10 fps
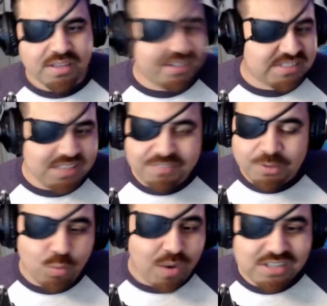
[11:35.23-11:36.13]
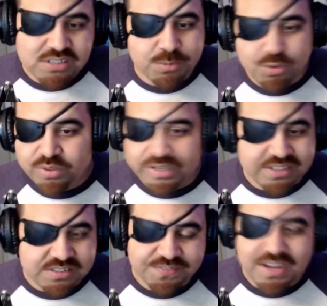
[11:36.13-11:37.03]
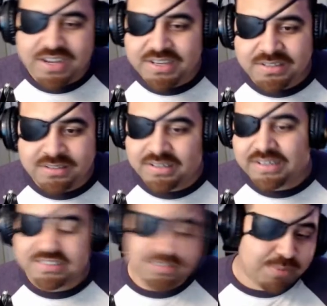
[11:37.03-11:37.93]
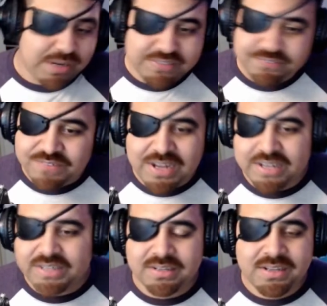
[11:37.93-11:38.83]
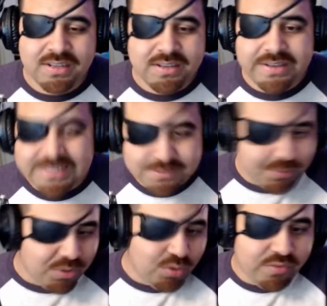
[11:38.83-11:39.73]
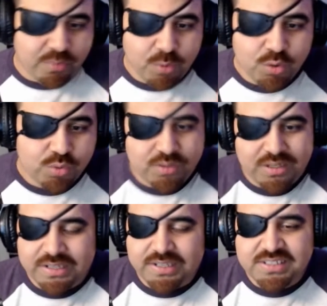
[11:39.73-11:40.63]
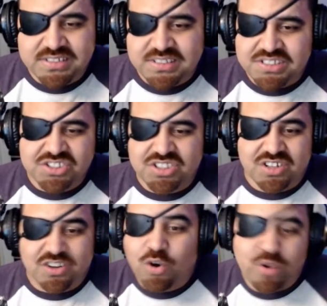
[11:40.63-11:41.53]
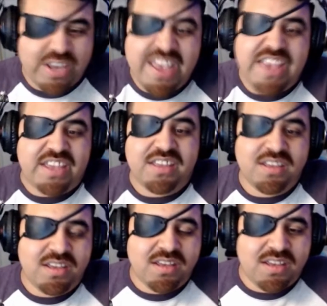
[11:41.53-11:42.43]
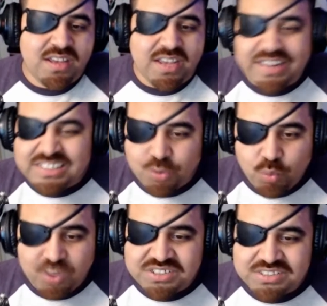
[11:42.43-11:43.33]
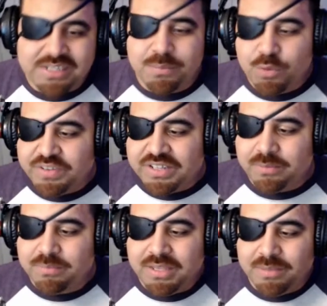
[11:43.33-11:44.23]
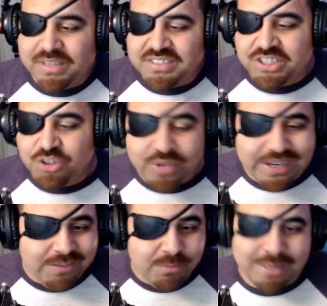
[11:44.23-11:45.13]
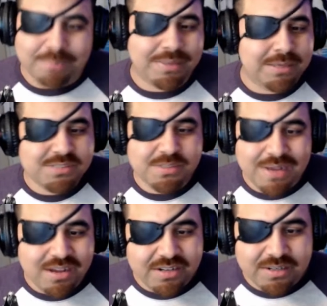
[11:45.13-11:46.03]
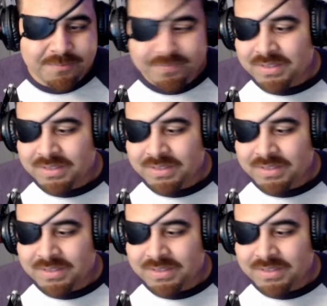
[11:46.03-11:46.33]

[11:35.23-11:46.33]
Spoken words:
It's definitely watchable and it's fine. Like, it's probably fine. It's middle of the road. Like, it's just okay. And that's the worst thing a movie can be because then you can't even make memes about it.